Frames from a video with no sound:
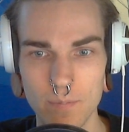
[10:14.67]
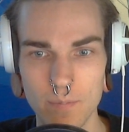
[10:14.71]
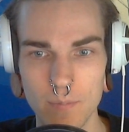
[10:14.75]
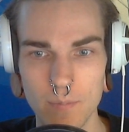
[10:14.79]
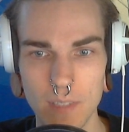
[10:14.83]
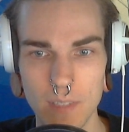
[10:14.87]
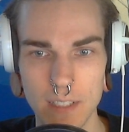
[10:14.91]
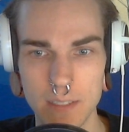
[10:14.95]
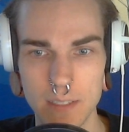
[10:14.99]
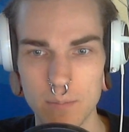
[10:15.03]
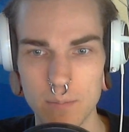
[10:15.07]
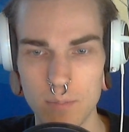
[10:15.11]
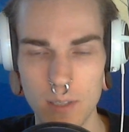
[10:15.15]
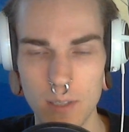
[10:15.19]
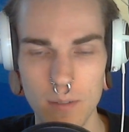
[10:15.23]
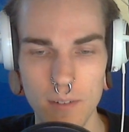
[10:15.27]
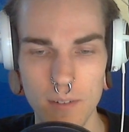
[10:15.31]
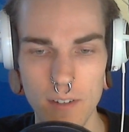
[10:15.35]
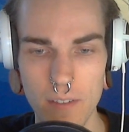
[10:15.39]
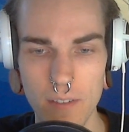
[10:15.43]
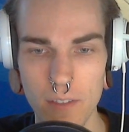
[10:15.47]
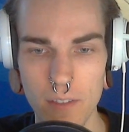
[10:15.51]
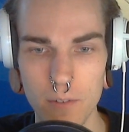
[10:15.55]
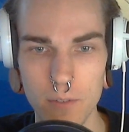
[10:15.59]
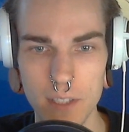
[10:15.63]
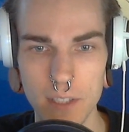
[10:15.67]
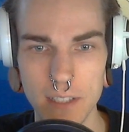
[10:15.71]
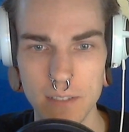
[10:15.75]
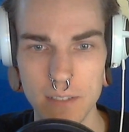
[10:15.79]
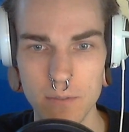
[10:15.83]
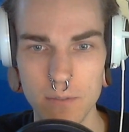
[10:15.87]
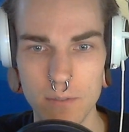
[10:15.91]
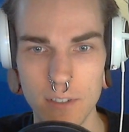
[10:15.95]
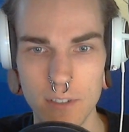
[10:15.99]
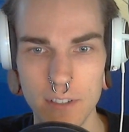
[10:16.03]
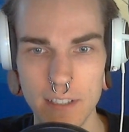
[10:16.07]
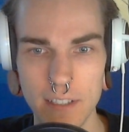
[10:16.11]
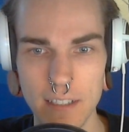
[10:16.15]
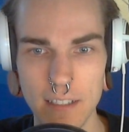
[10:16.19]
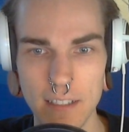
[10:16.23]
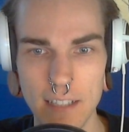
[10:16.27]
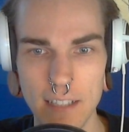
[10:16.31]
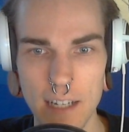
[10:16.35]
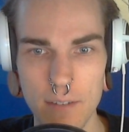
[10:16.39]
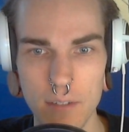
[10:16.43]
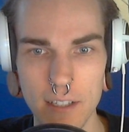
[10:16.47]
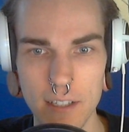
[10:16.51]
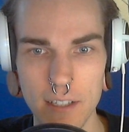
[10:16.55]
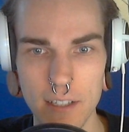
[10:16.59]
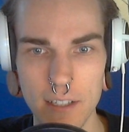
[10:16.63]
That's probably the reason for nearly
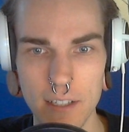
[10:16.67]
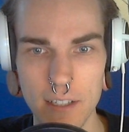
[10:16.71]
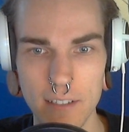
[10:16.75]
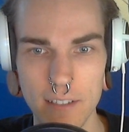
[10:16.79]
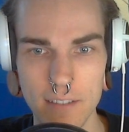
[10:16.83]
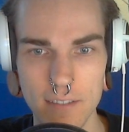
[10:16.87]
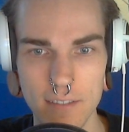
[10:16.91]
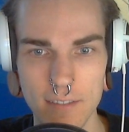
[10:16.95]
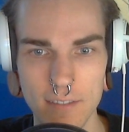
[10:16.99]
everybody.